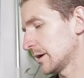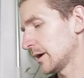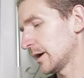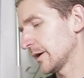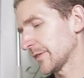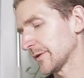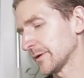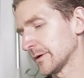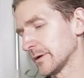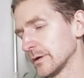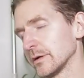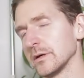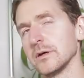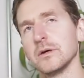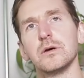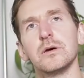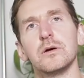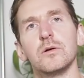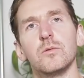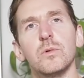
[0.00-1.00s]
author
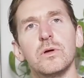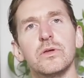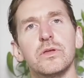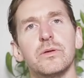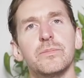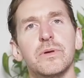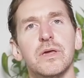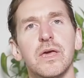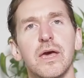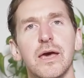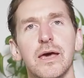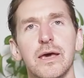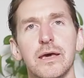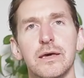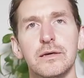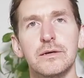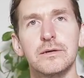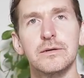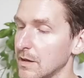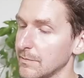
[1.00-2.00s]
William
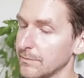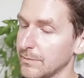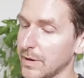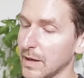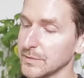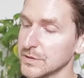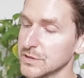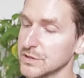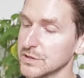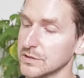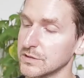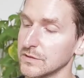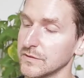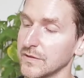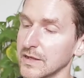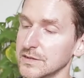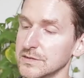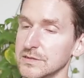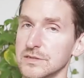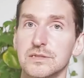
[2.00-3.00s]
Gay, published in
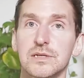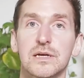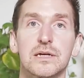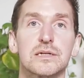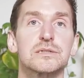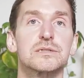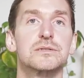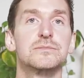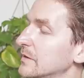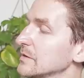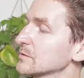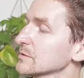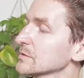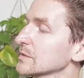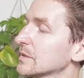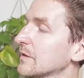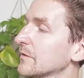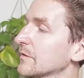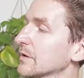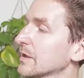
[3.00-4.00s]
2006. This was
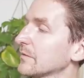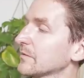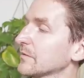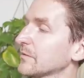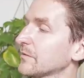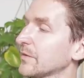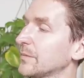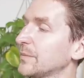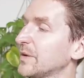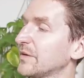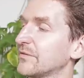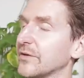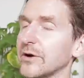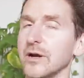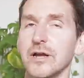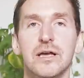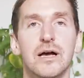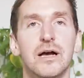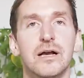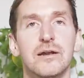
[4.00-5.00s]
another gift from a
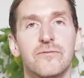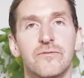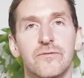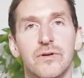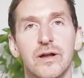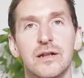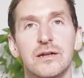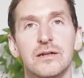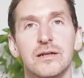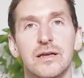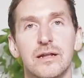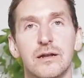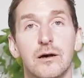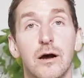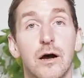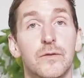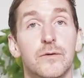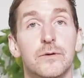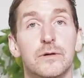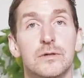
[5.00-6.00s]
very kind friend and
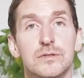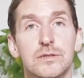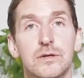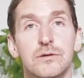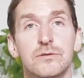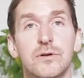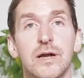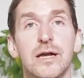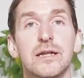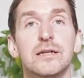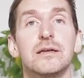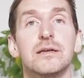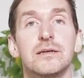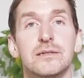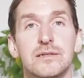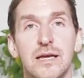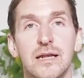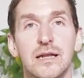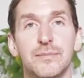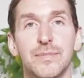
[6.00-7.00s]
author in his own right,
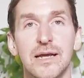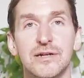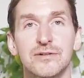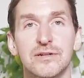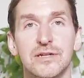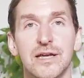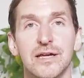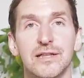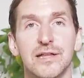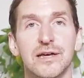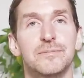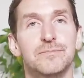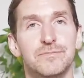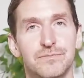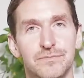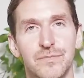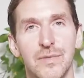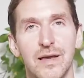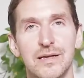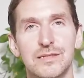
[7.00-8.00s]
Dana Patrick Kelly.
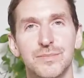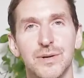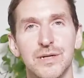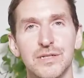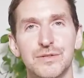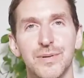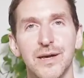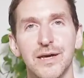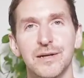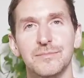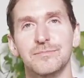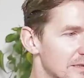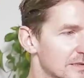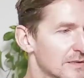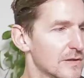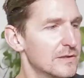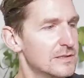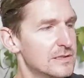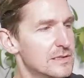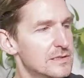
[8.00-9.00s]
Thanks a bunch, man.
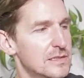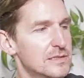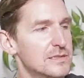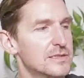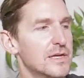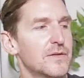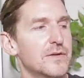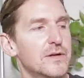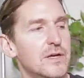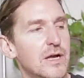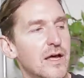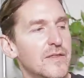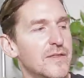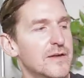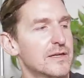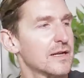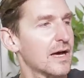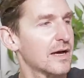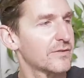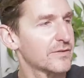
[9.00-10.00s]
So this is a Southern
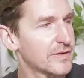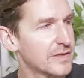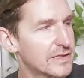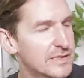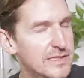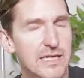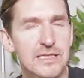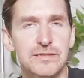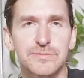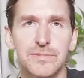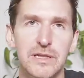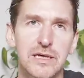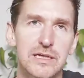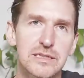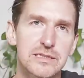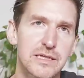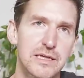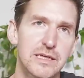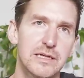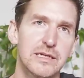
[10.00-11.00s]
Gothic novel that takes
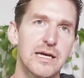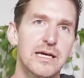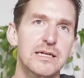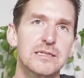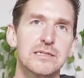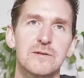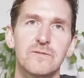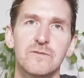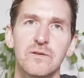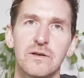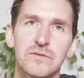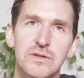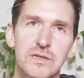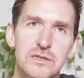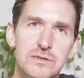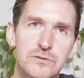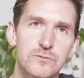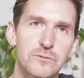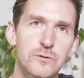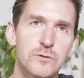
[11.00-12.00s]
place in
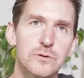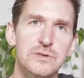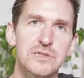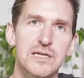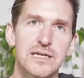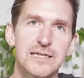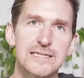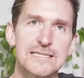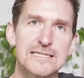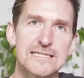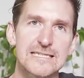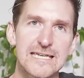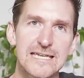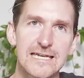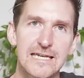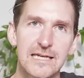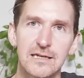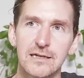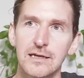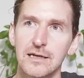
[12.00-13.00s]
1950s rural
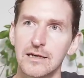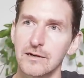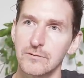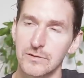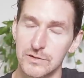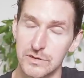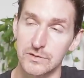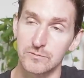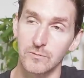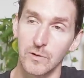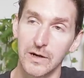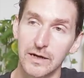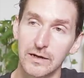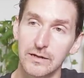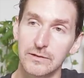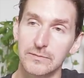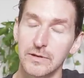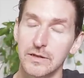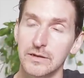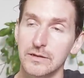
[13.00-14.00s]
Tennessee, which is
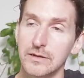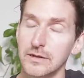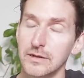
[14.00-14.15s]
where